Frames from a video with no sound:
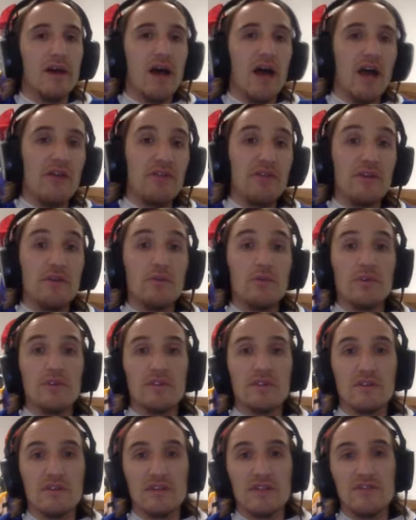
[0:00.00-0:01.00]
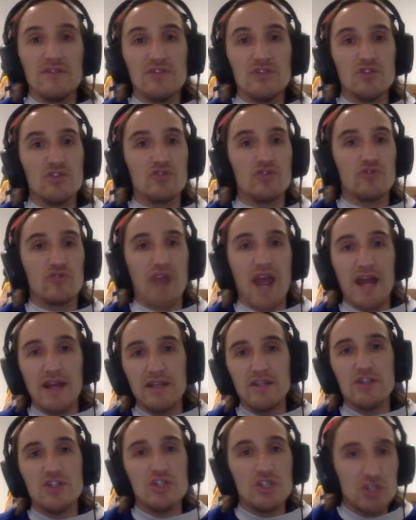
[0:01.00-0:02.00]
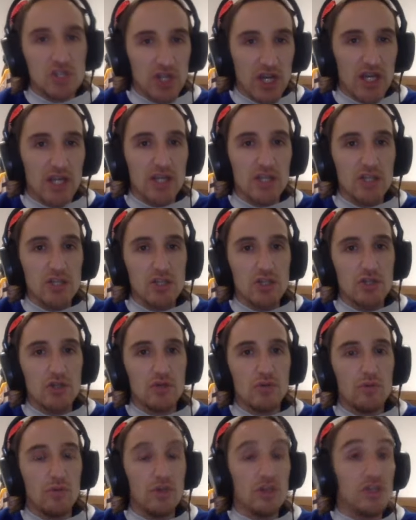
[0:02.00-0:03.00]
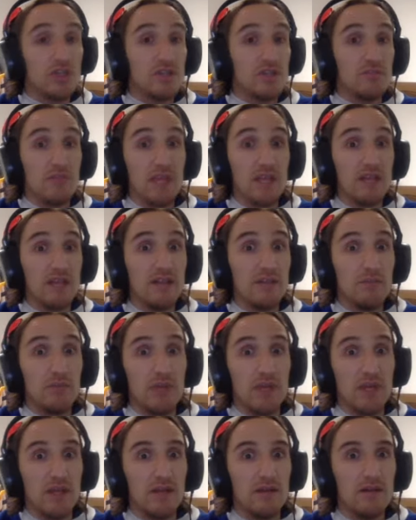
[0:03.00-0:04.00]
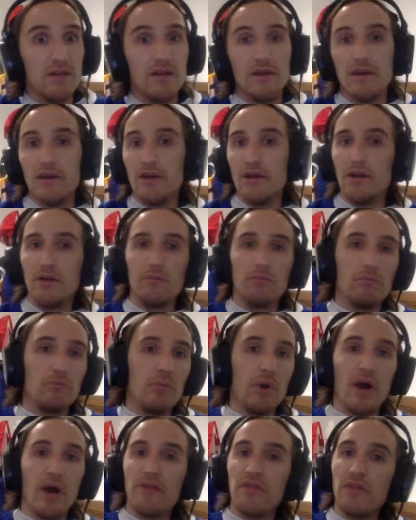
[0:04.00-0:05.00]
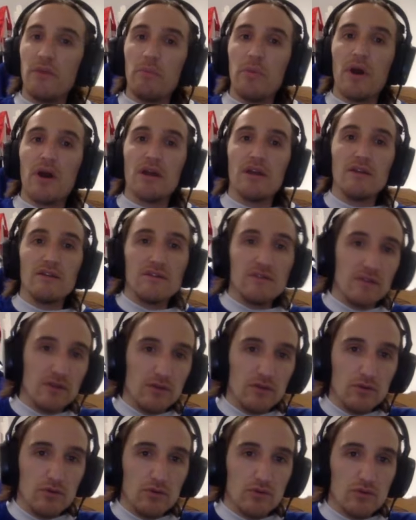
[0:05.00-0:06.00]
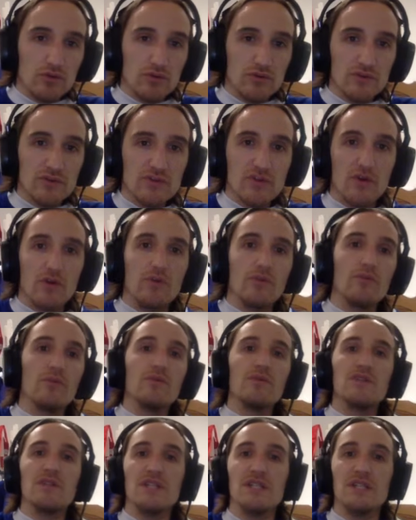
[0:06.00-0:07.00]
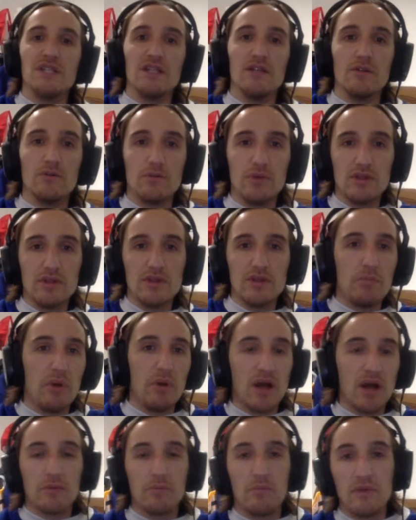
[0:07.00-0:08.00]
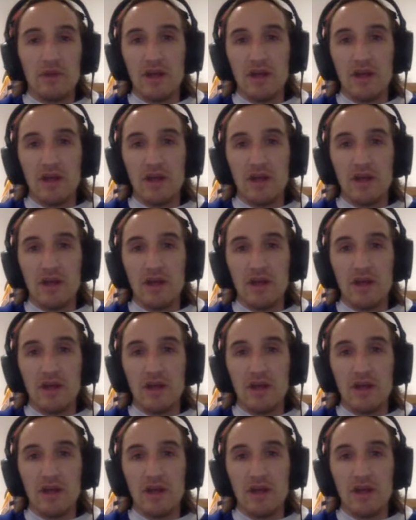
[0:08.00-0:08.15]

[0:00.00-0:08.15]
I think with the Leafs' strategy change, which has mainly been punt the puck into the neutral zone, deal with the puck